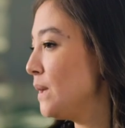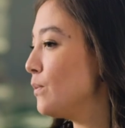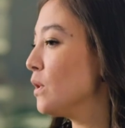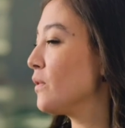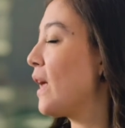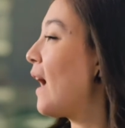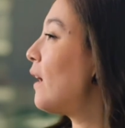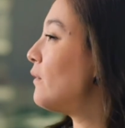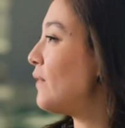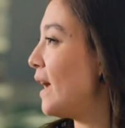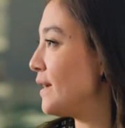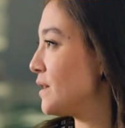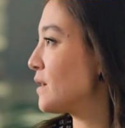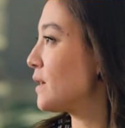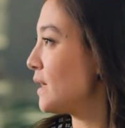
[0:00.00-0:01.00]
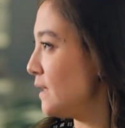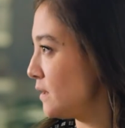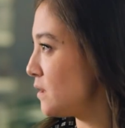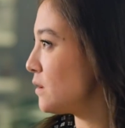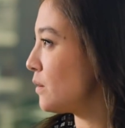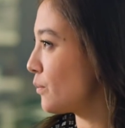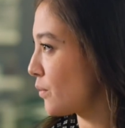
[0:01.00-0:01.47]
people that have entered
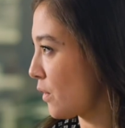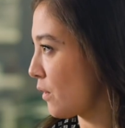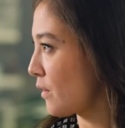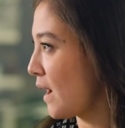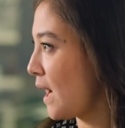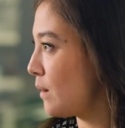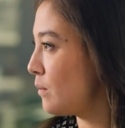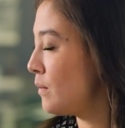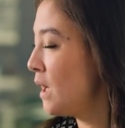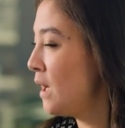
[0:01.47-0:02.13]
into a program